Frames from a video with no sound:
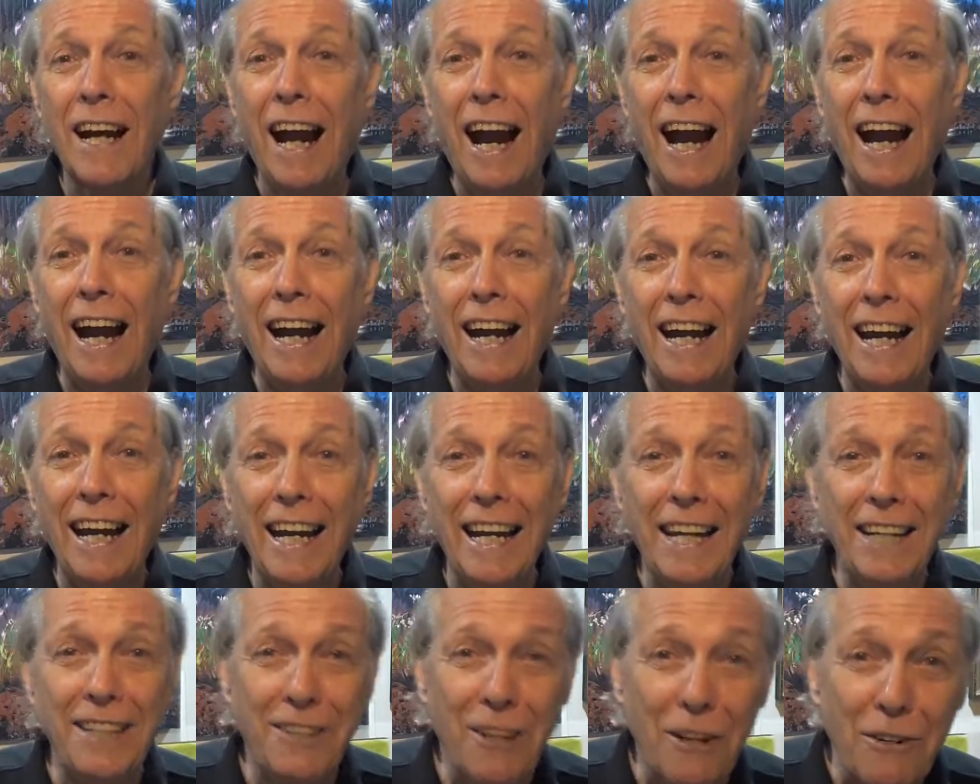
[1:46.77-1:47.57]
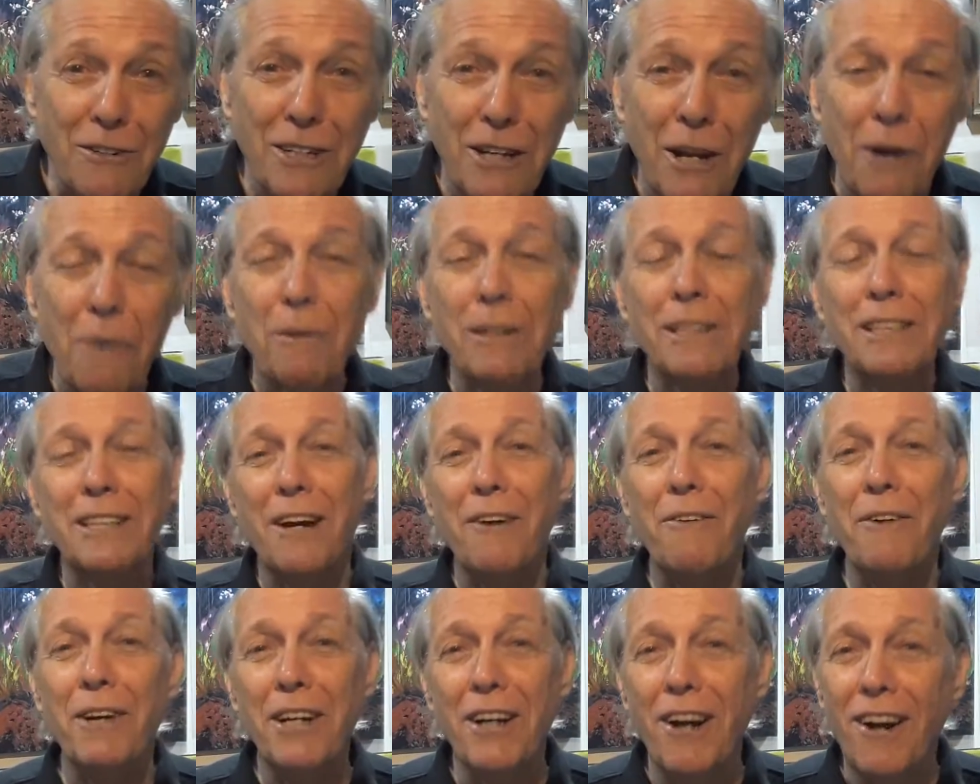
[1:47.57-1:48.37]
I don't know what's
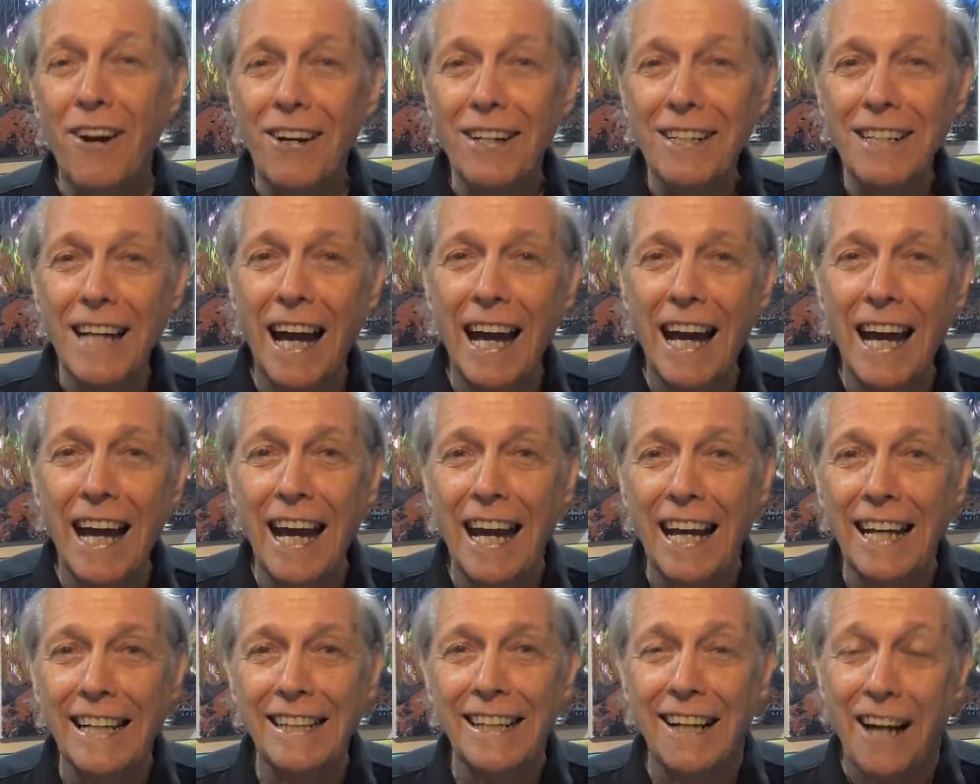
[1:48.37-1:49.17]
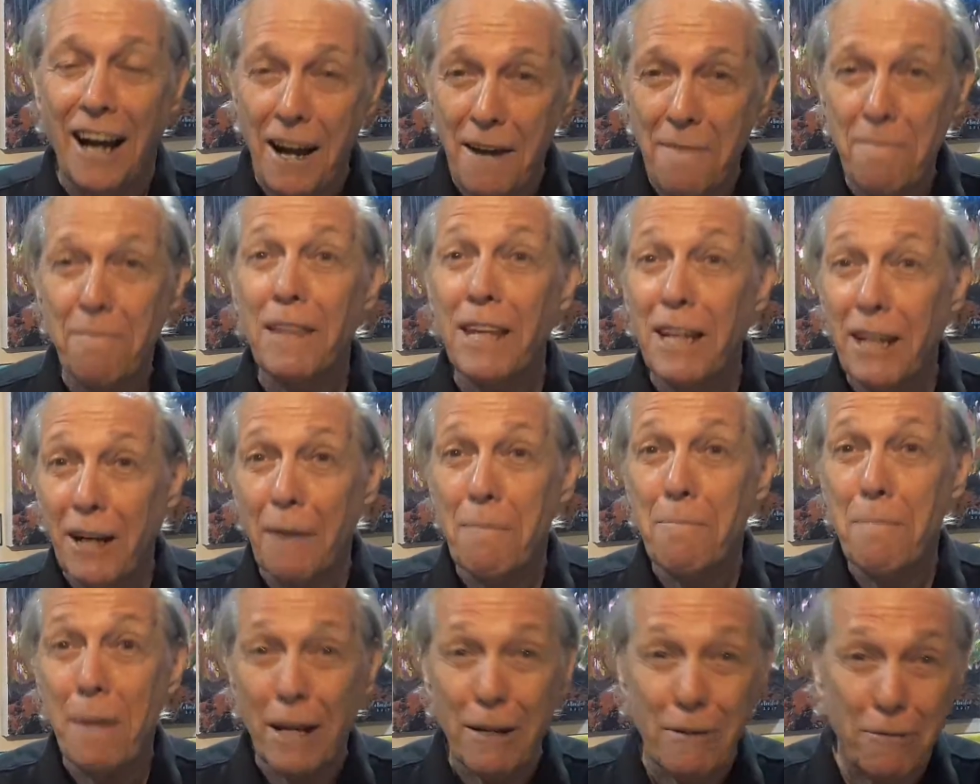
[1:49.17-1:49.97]
going on, and I think
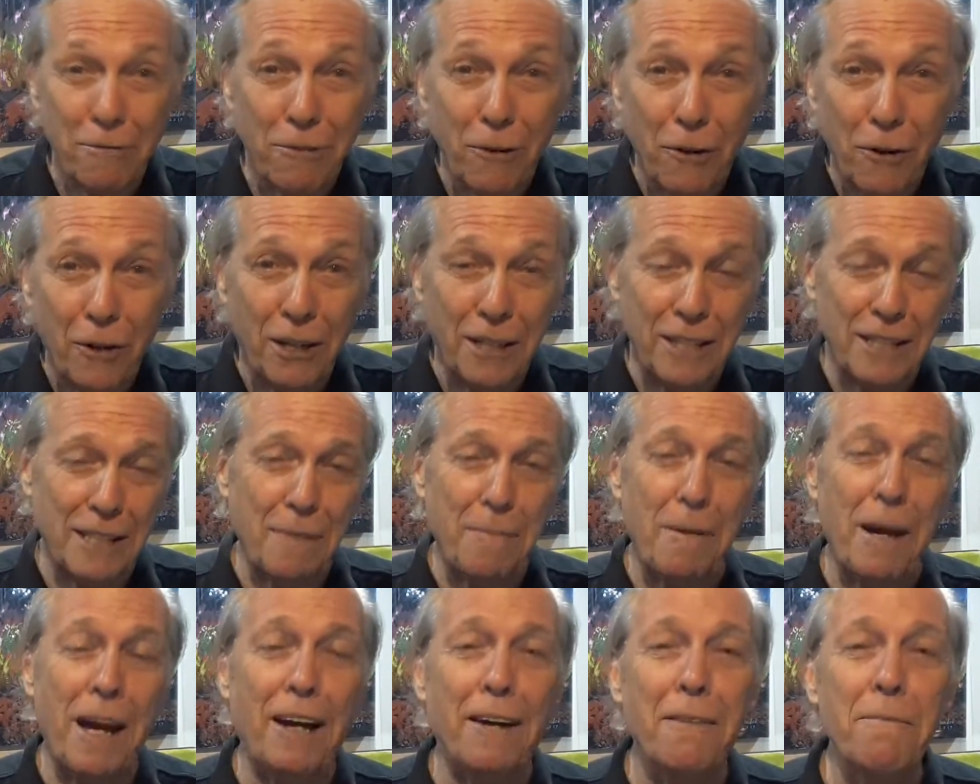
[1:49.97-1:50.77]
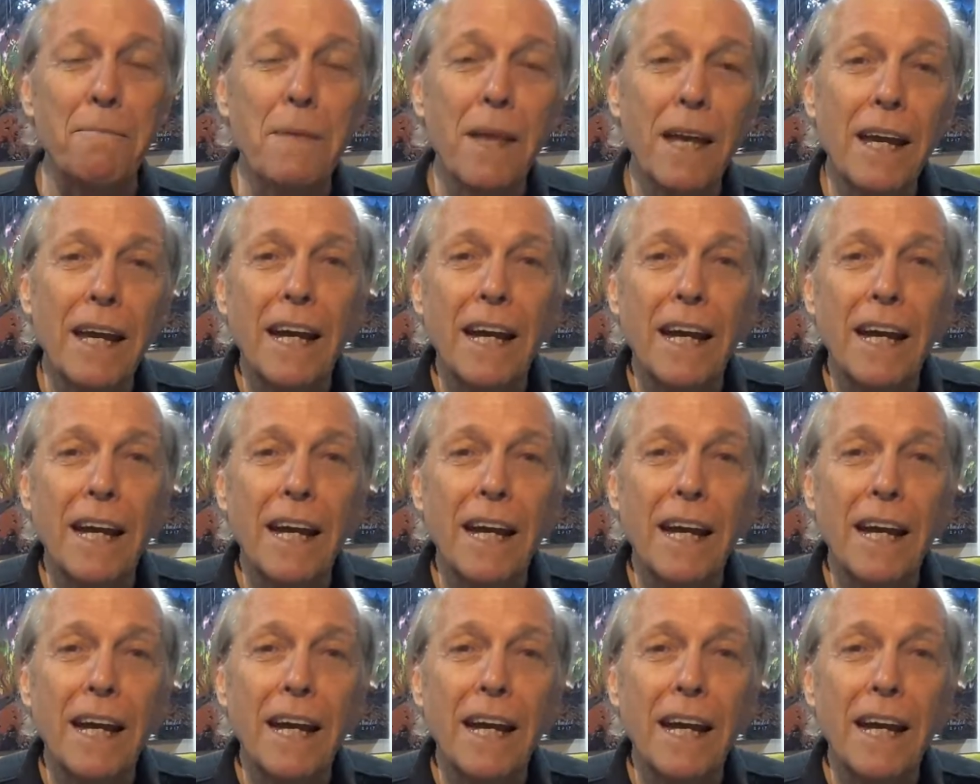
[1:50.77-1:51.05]
I'm better for it somehow.